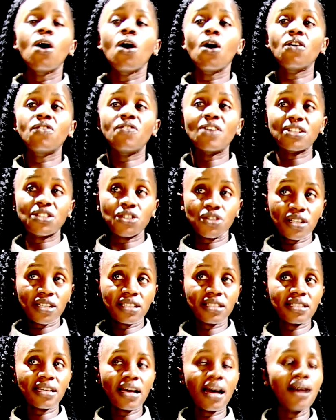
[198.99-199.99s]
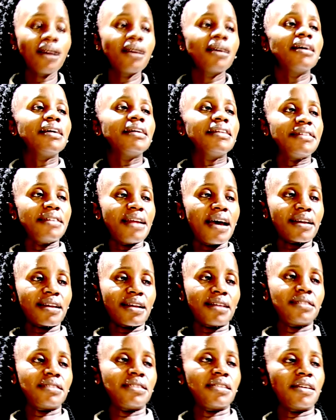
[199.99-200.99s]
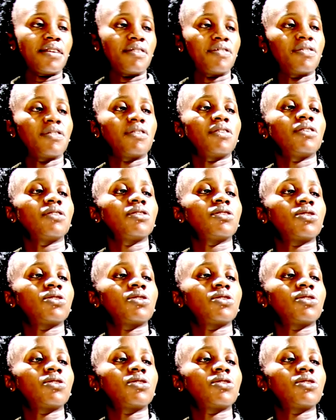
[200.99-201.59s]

of a trickster narrative.